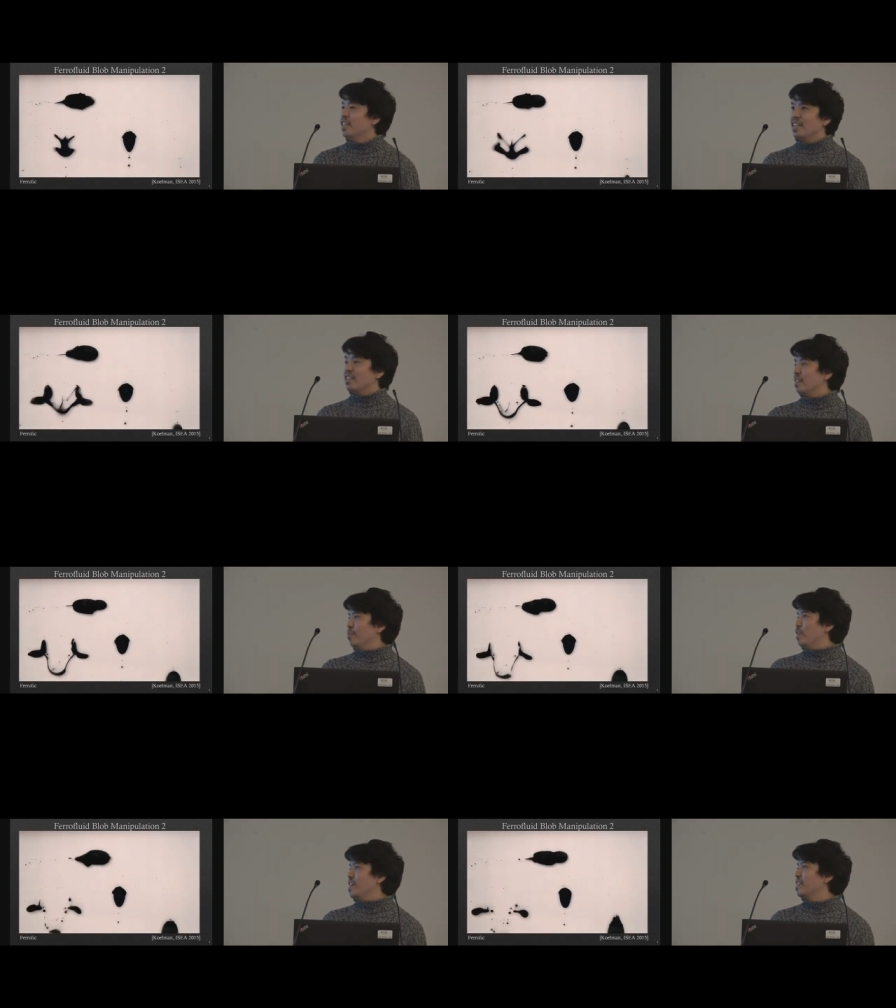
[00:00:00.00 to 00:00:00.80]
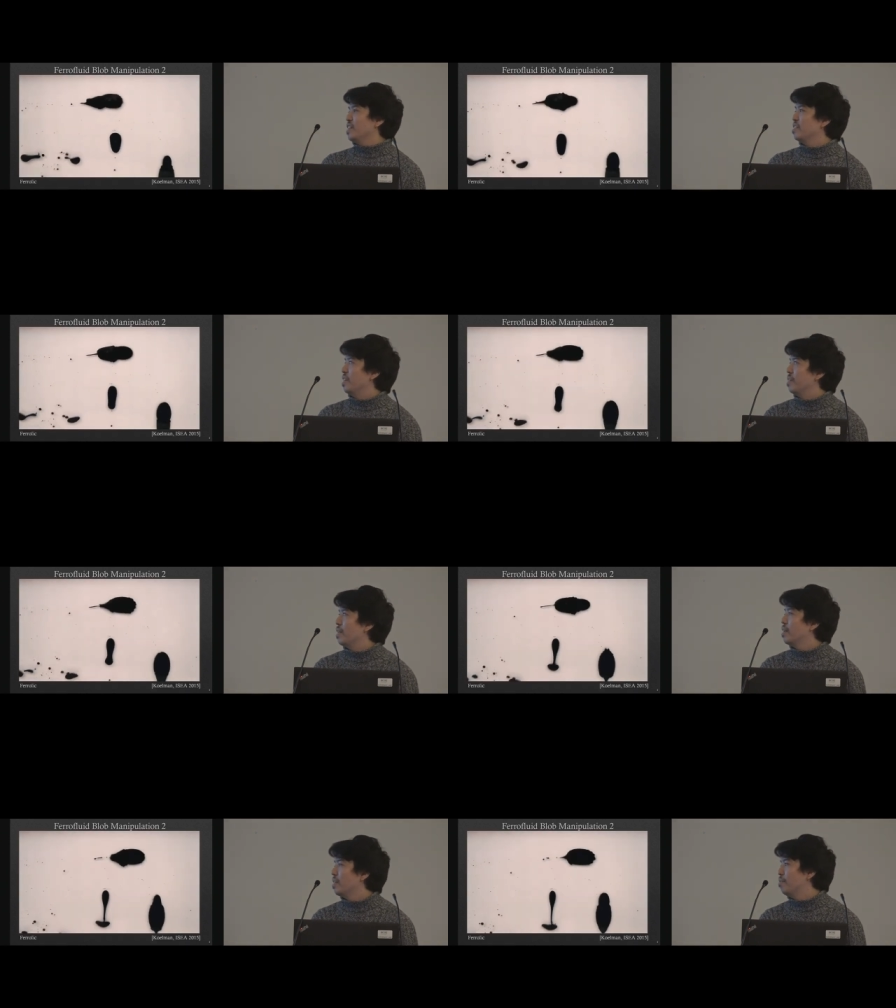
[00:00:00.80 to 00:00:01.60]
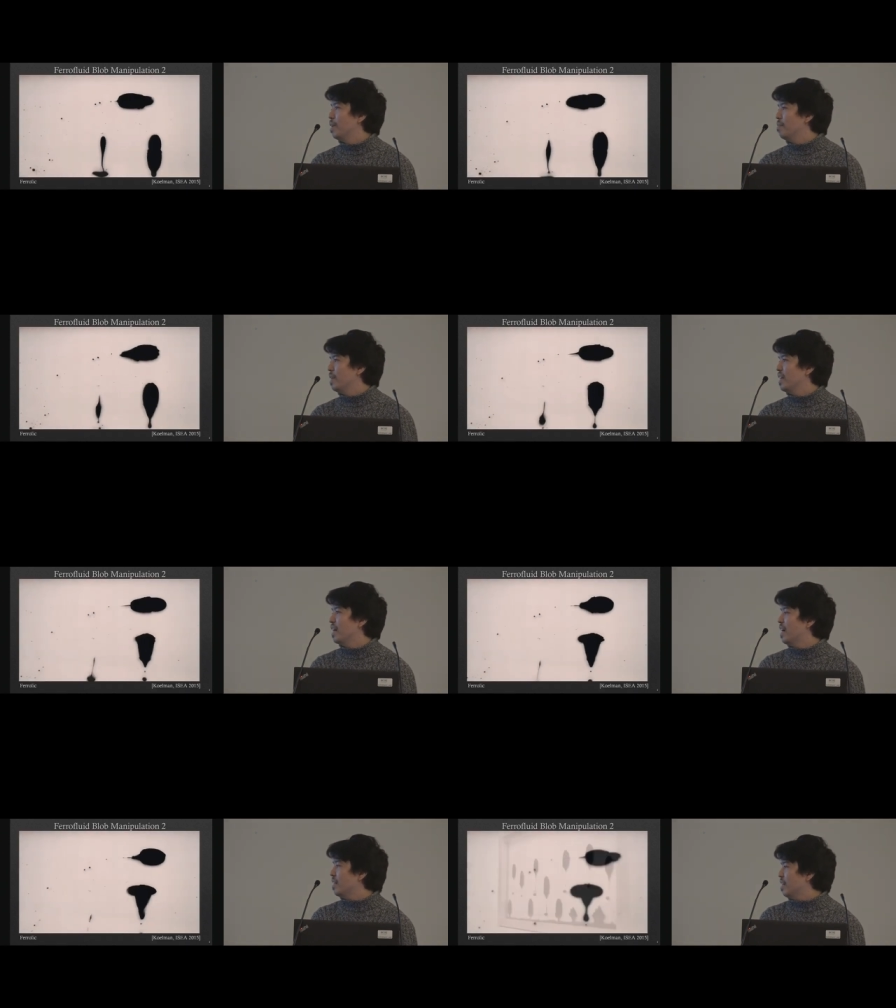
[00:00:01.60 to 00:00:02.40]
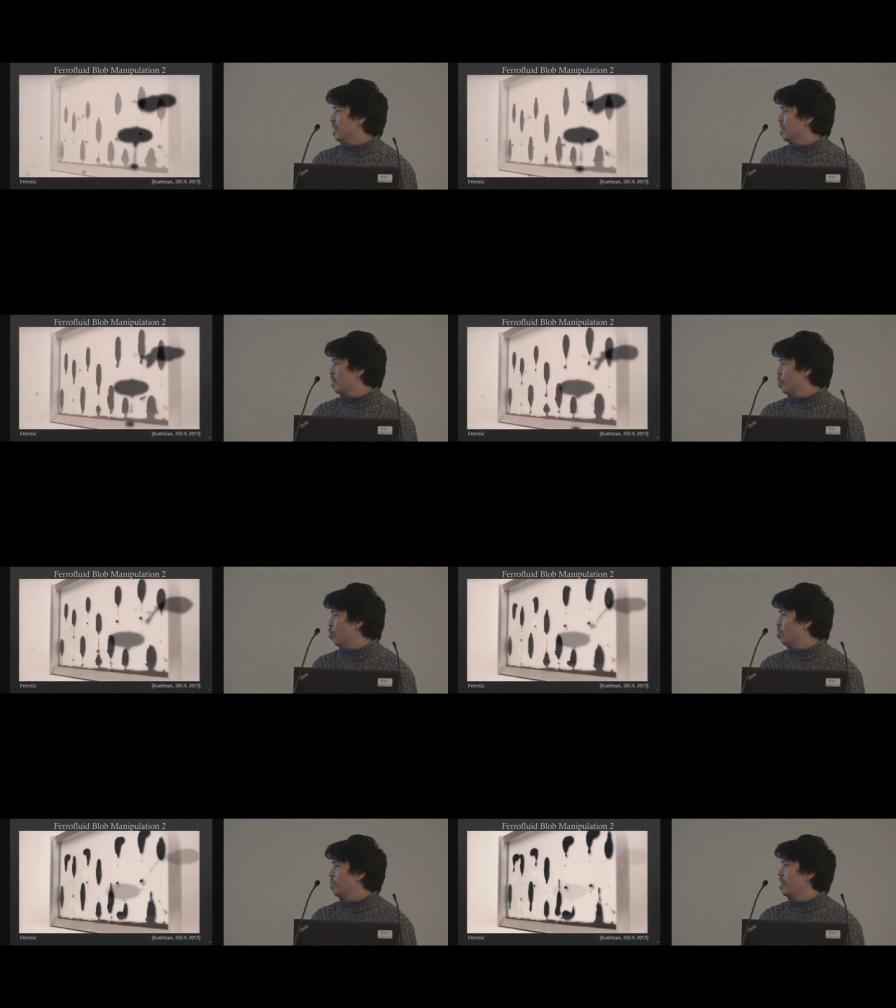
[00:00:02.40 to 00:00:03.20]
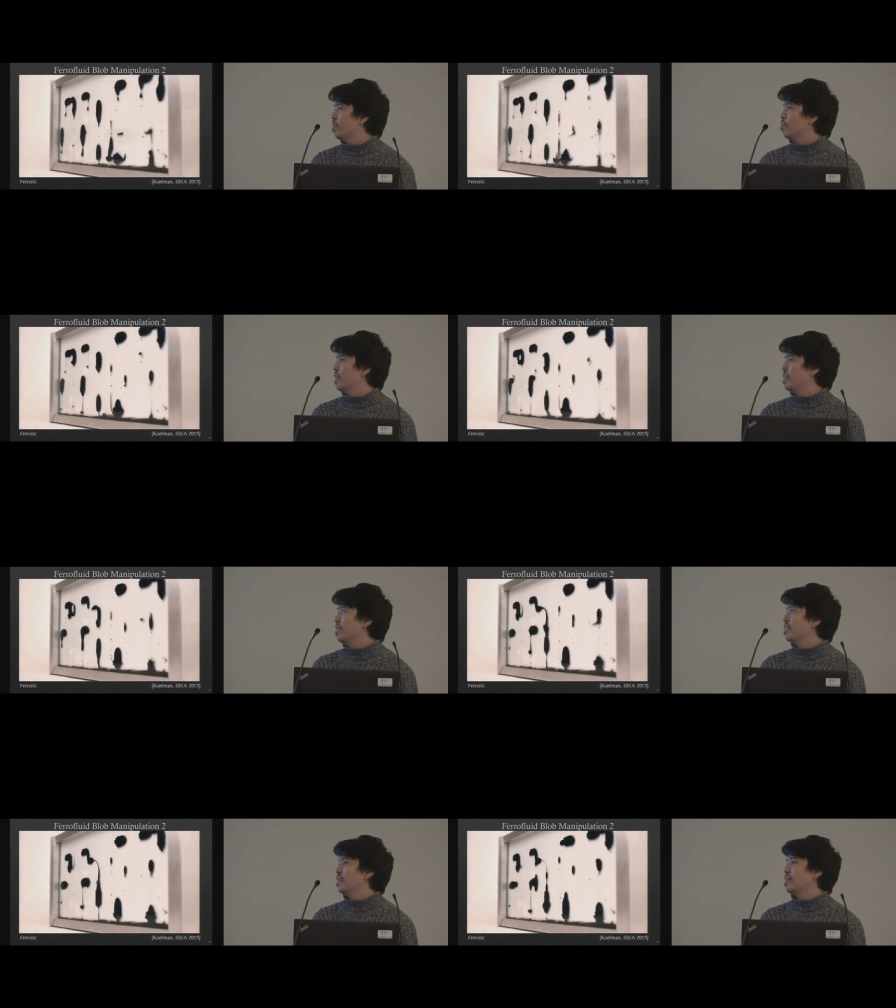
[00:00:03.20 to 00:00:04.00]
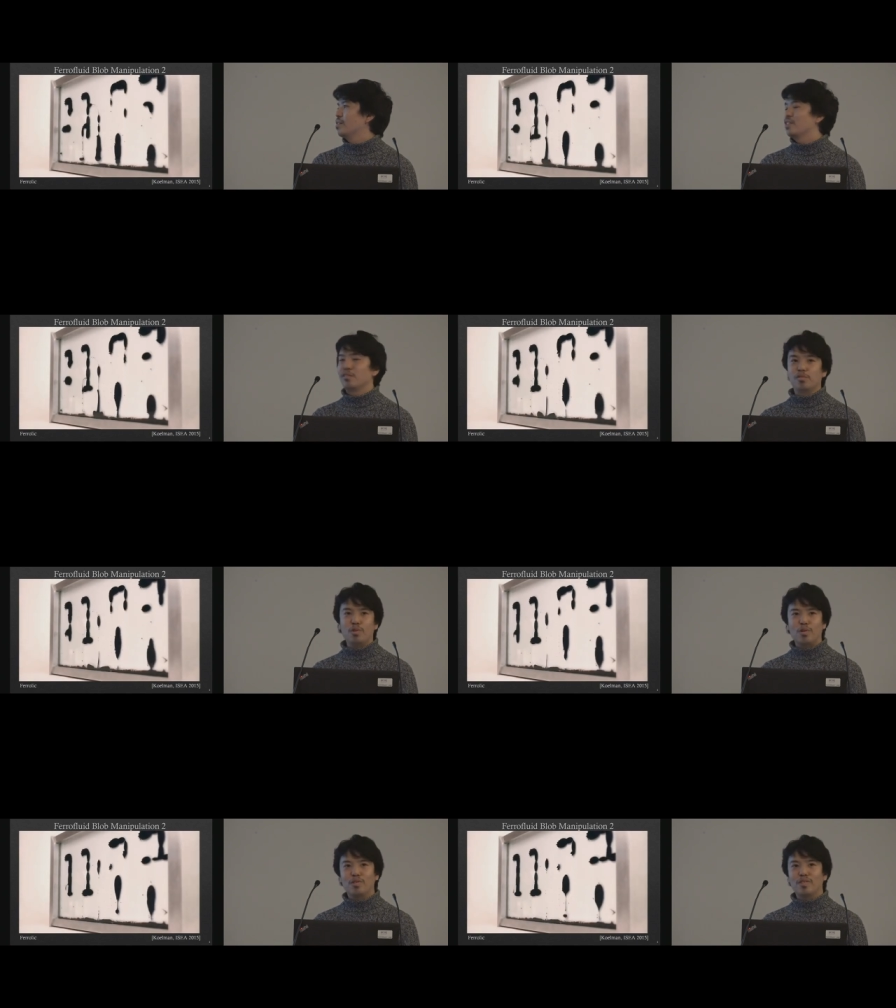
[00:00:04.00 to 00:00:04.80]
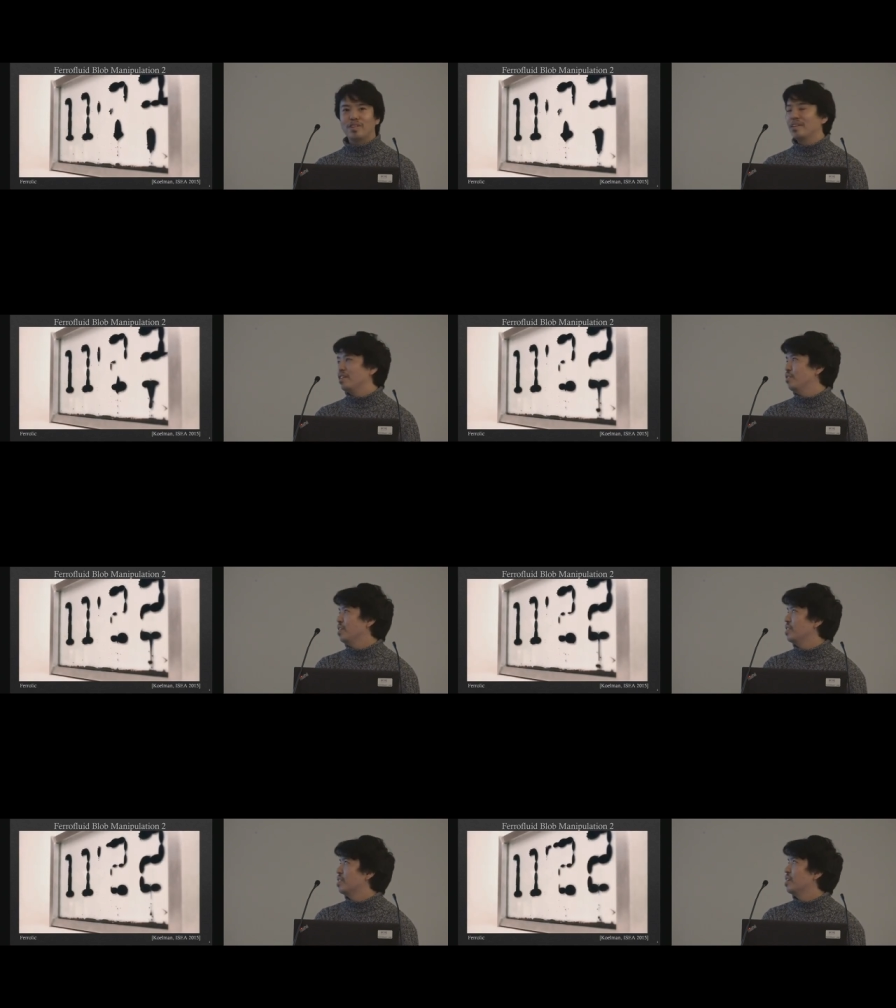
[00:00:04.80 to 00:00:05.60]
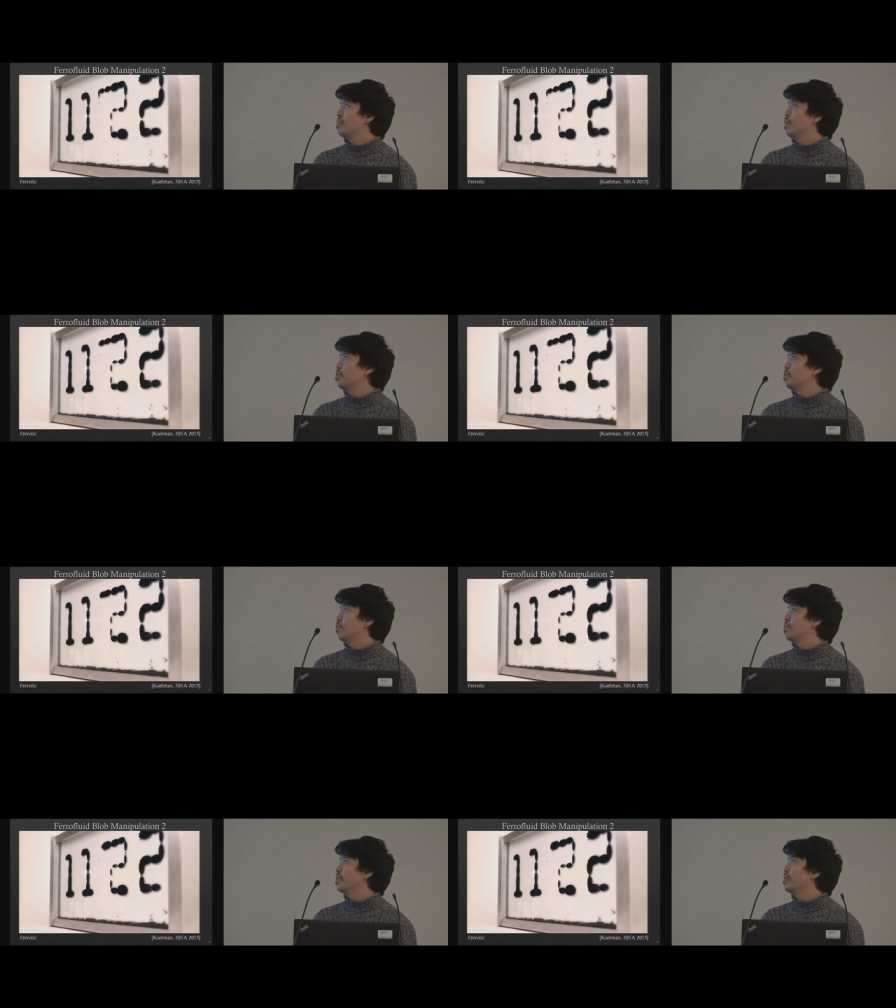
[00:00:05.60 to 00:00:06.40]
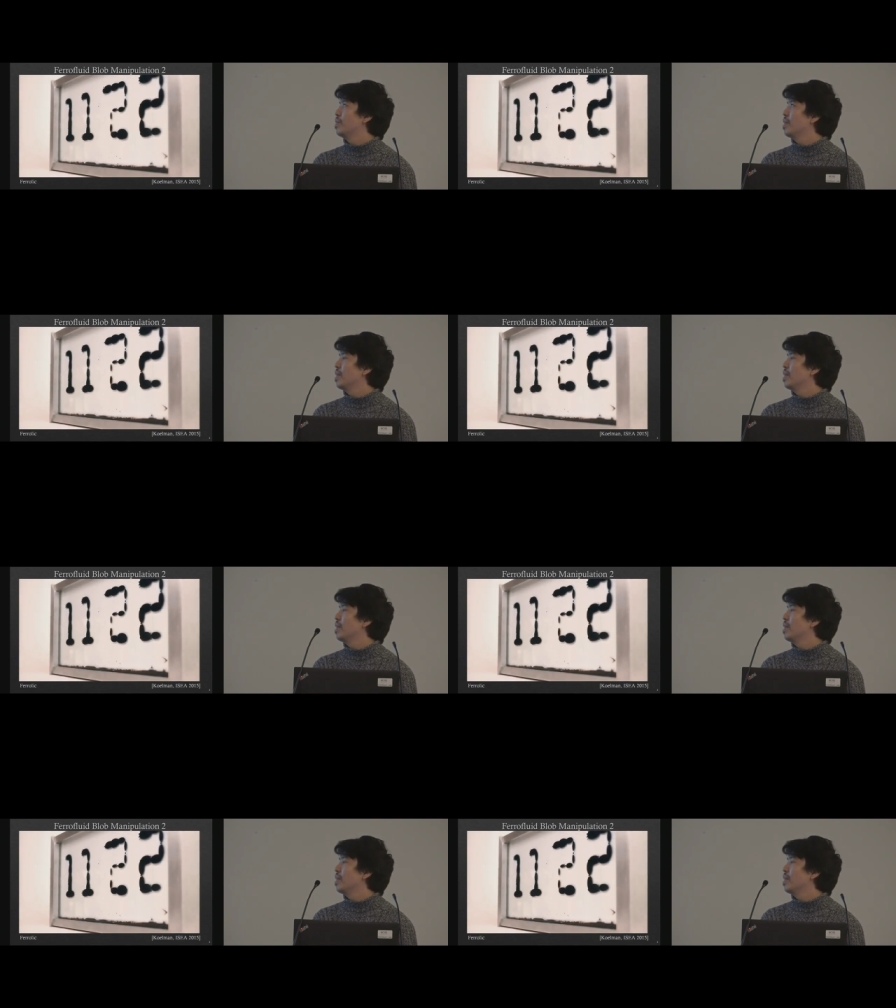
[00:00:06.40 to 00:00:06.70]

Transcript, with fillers: Recently, more interesting, one media artist, Coleman, created the clock using the ferrofluid.